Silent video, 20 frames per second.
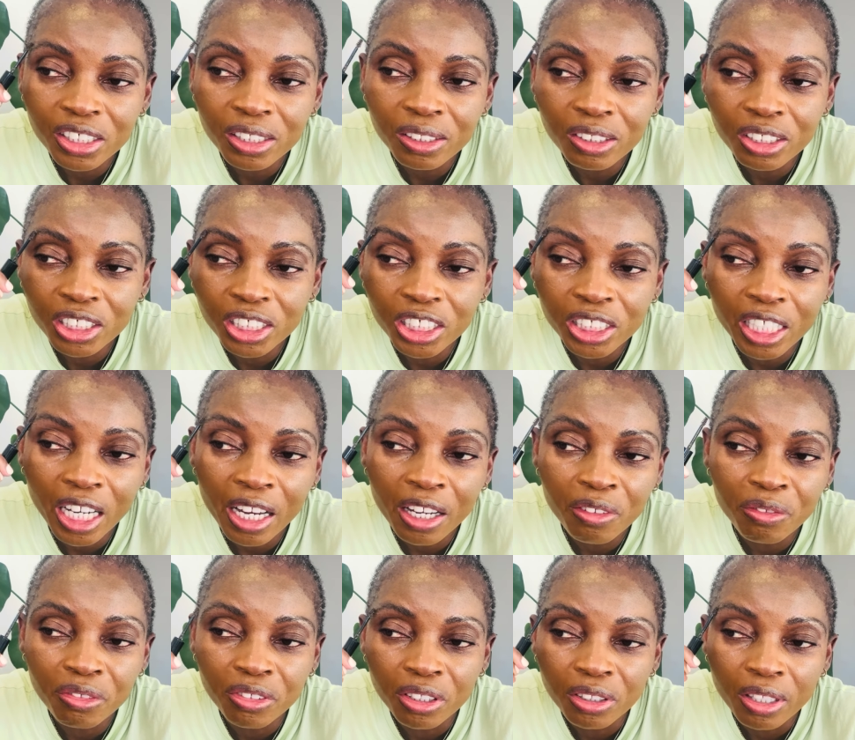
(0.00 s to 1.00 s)

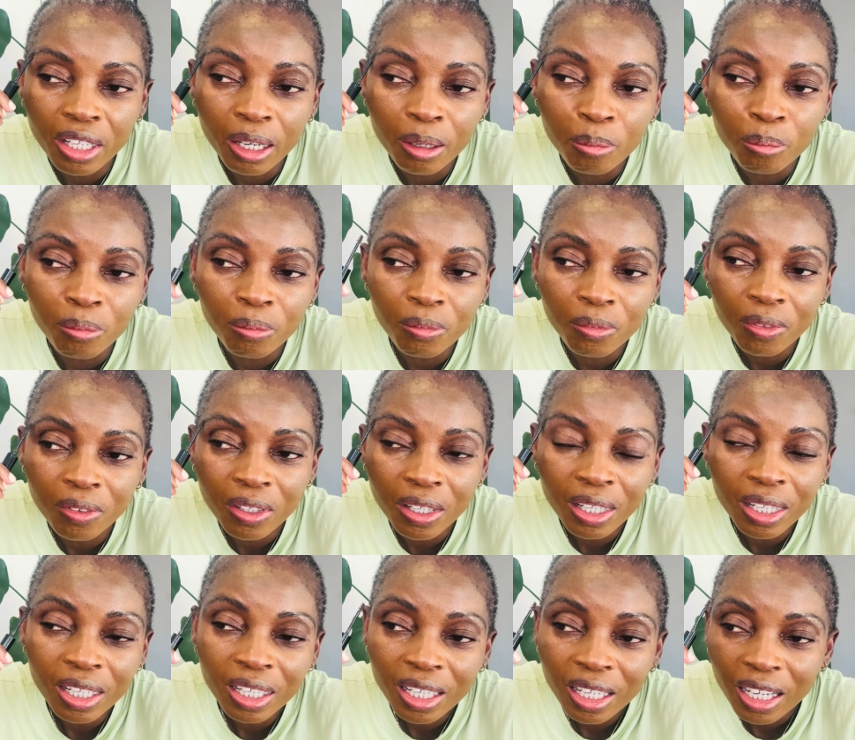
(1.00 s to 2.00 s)
shaved them,
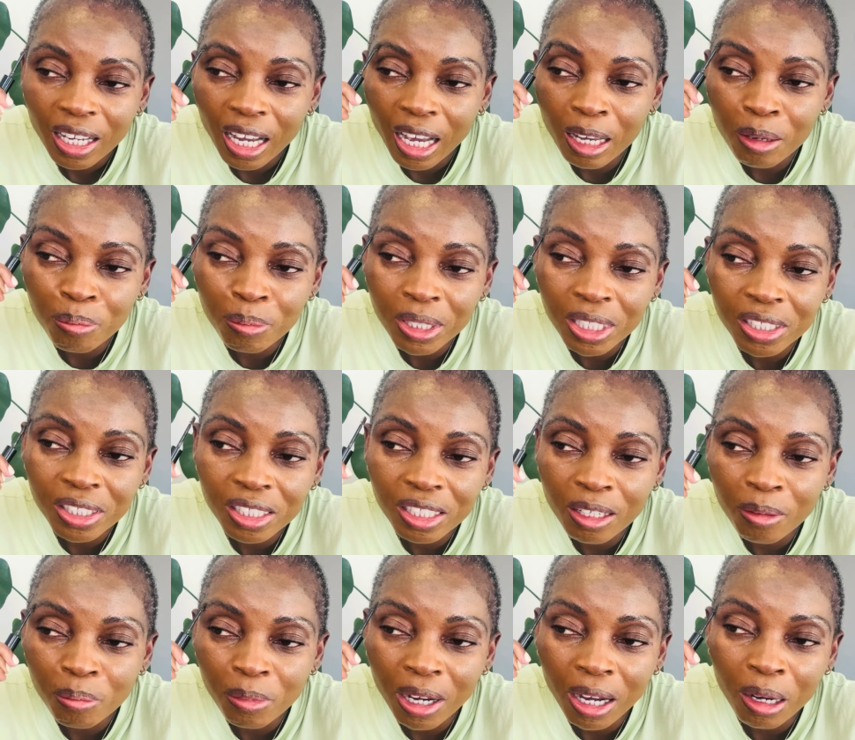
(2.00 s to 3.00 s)
I messed
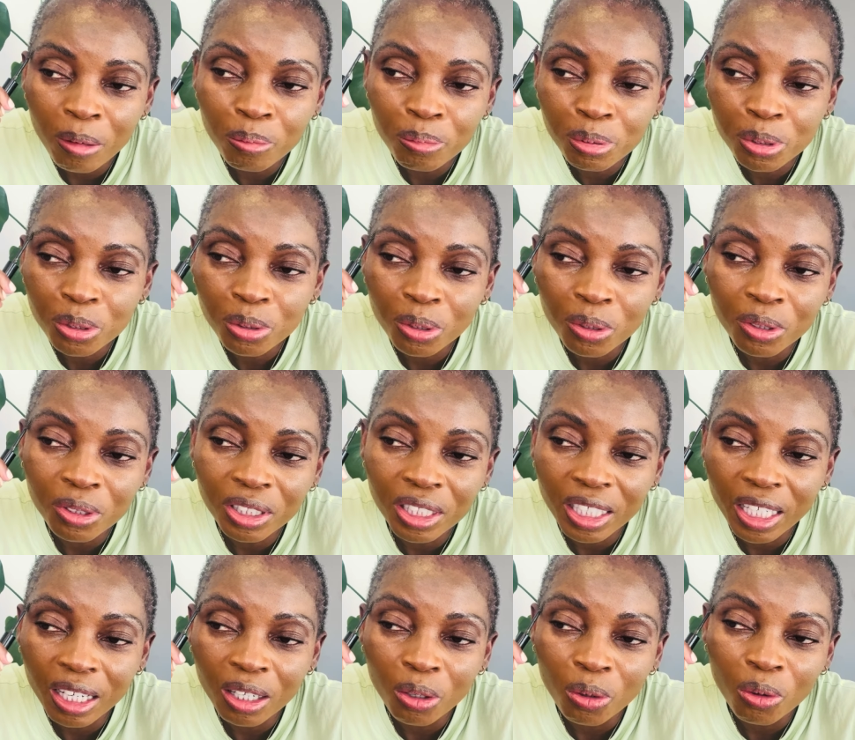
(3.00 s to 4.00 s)
them up, so they
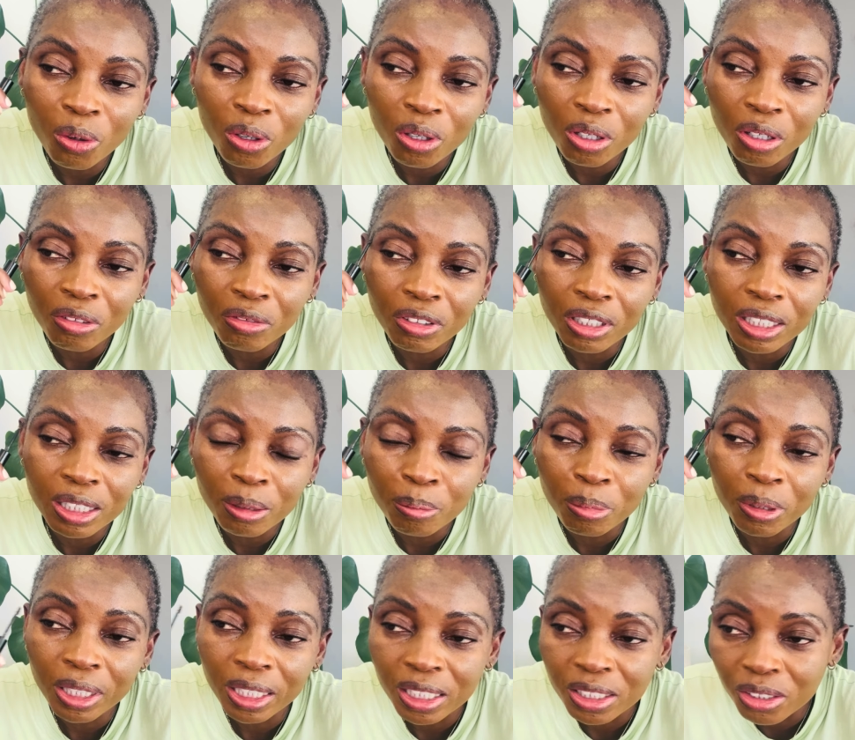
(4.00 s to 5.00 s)
are all over the
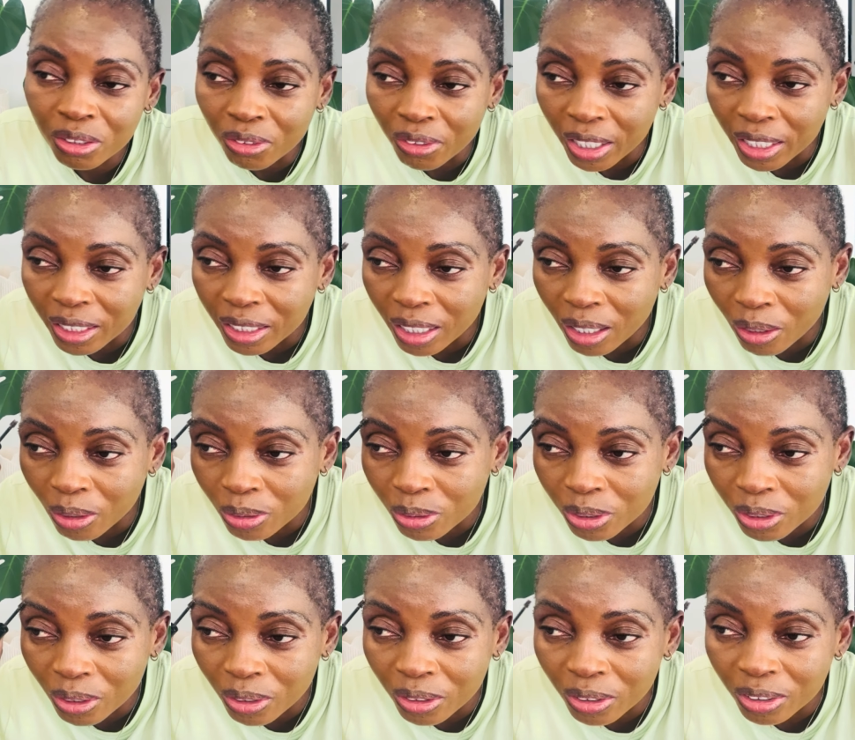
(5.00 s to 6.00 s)
place right now.
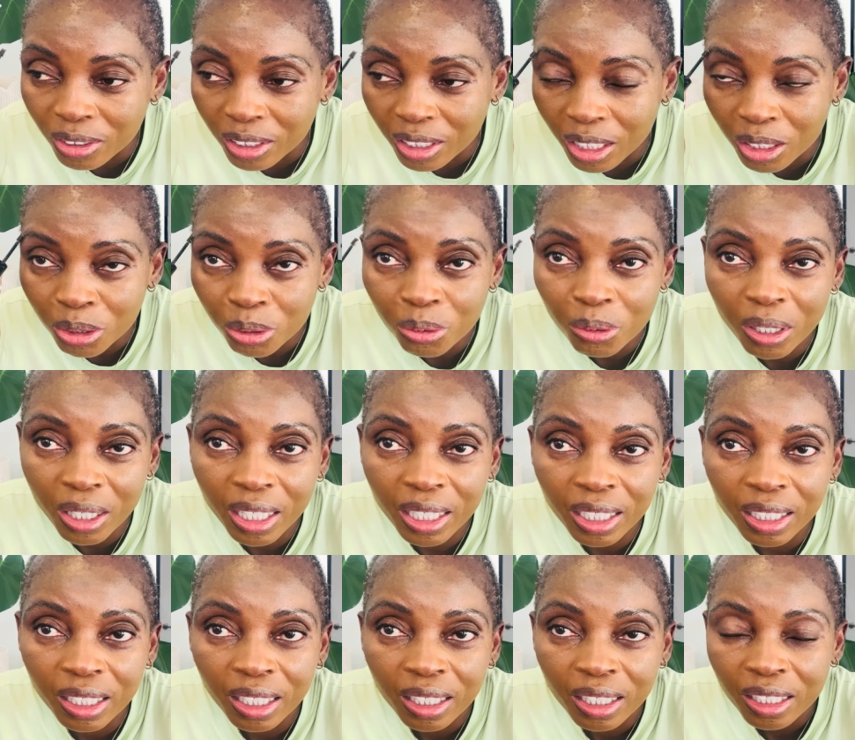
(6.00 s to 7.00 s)
So that's
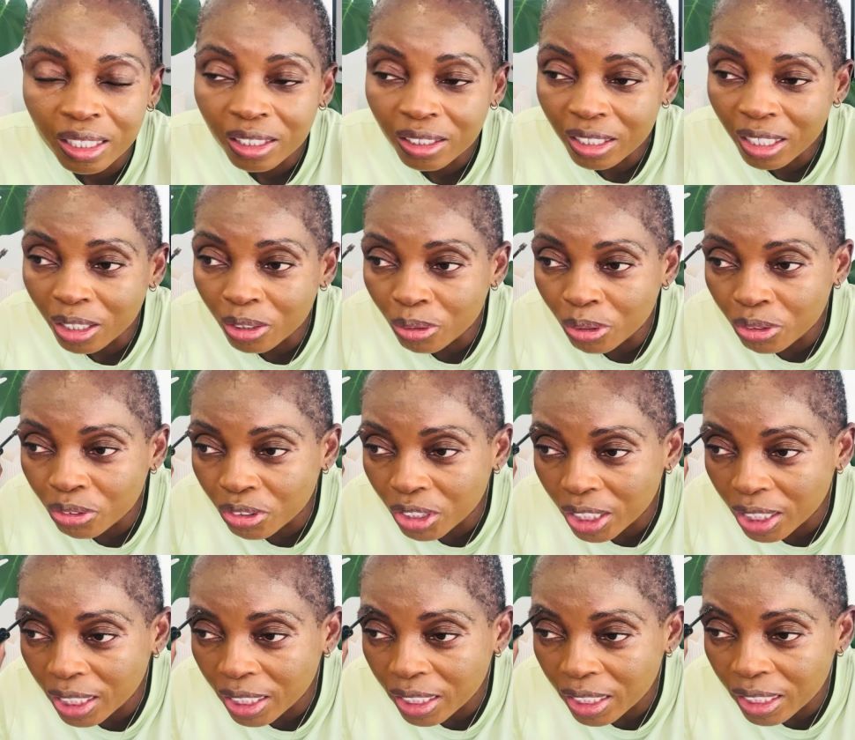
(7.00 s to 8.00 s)
why they're not
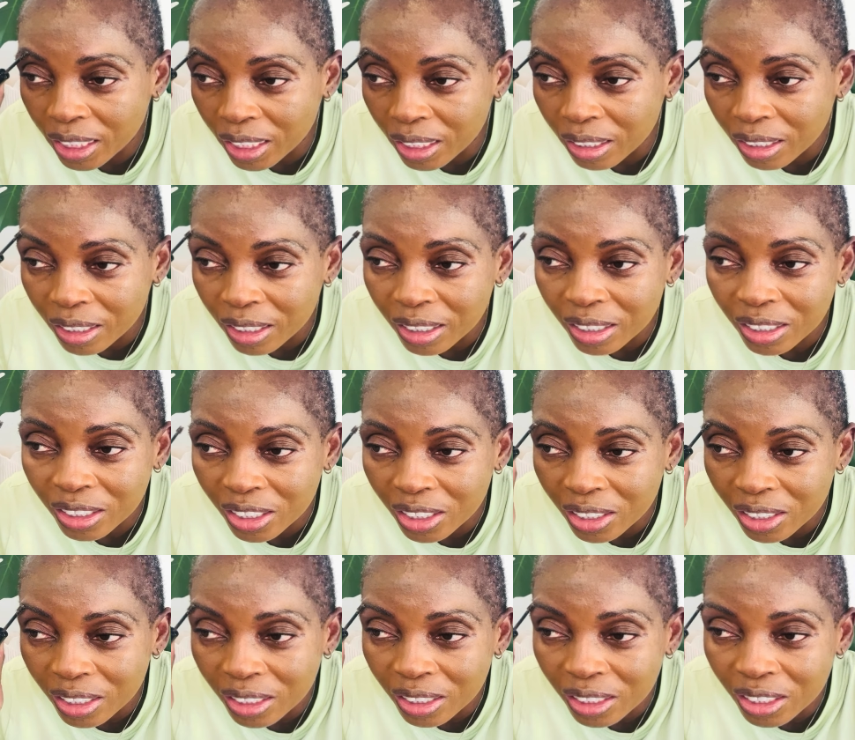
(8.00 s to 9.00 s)
really
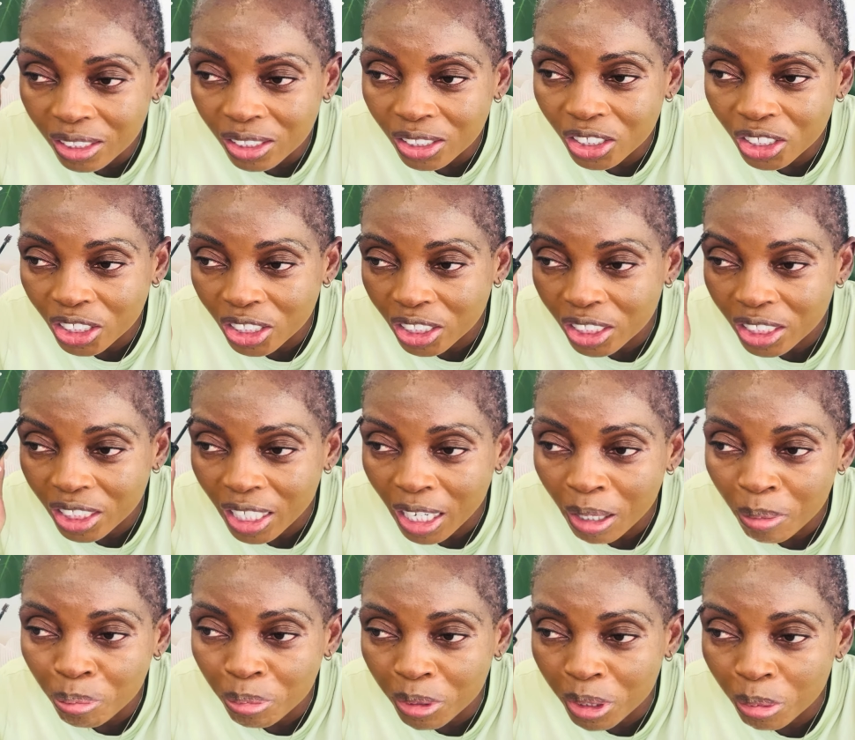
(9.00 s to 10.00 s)

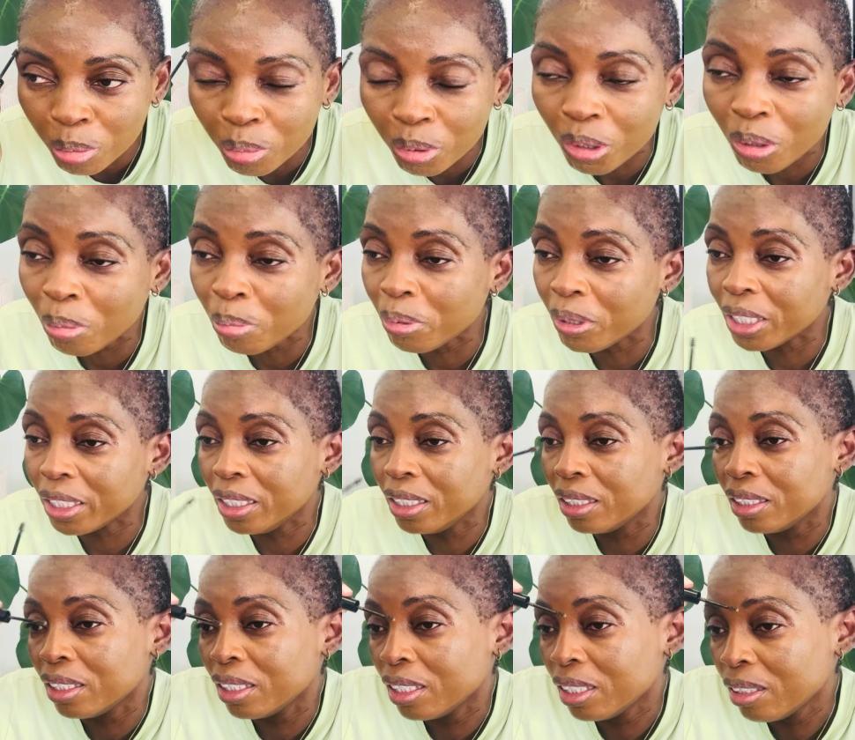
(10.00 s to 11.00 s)
shaped properly.
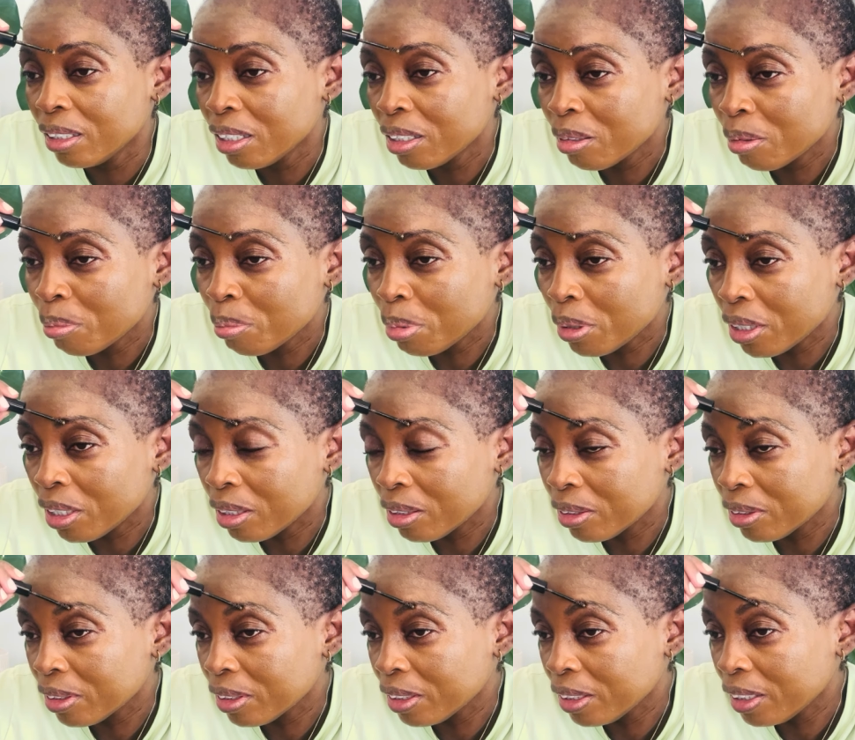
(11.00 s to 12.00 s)
But
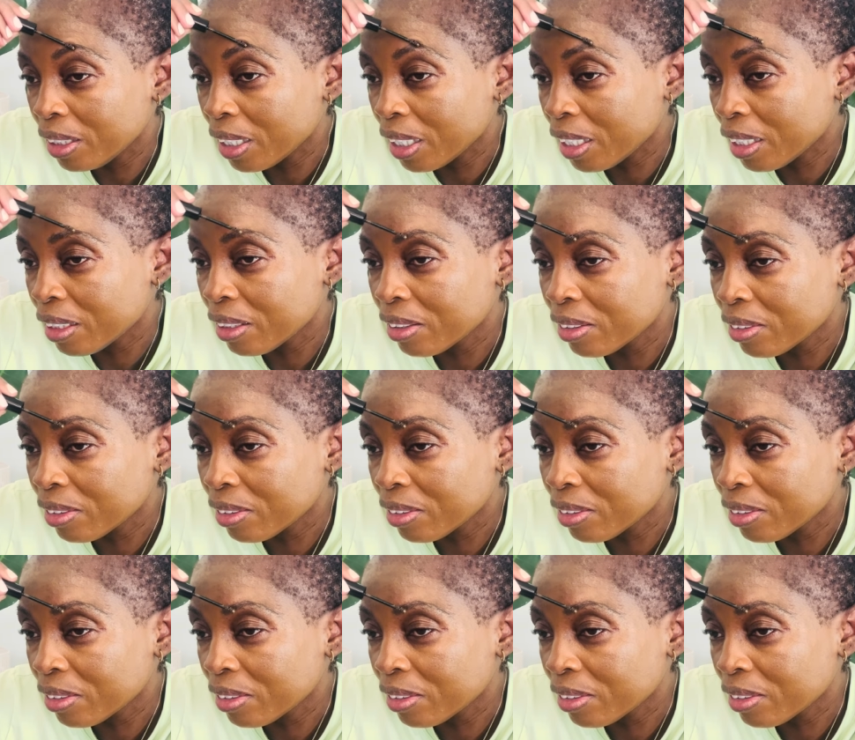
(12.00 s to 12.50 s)
yeah,